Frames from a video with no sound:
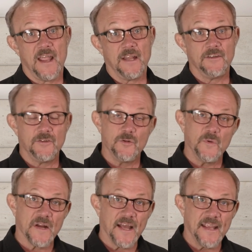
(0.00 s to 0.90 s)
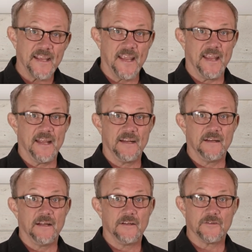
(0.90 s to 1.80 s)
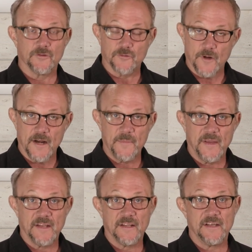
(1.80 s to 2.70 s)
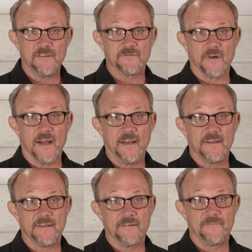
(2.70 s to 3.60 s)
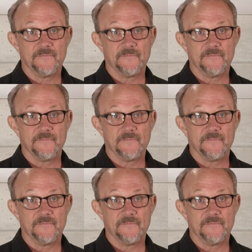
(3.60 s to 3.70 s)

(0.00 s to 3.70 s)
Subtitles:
and do what I can to try to make things right.